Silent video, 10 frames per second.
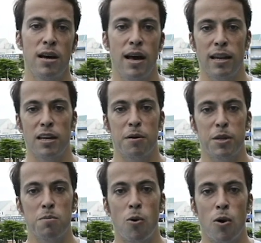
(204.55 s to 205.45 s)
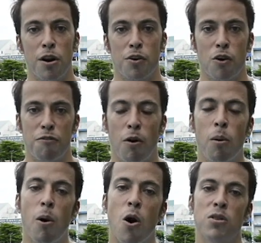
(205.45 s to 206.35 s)
a little bit more growth
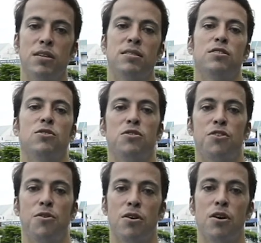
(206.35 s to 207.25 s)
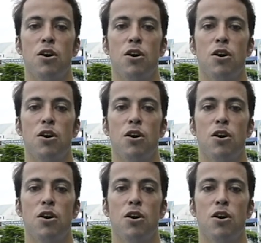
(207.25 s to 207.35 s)
hormone and testosterone.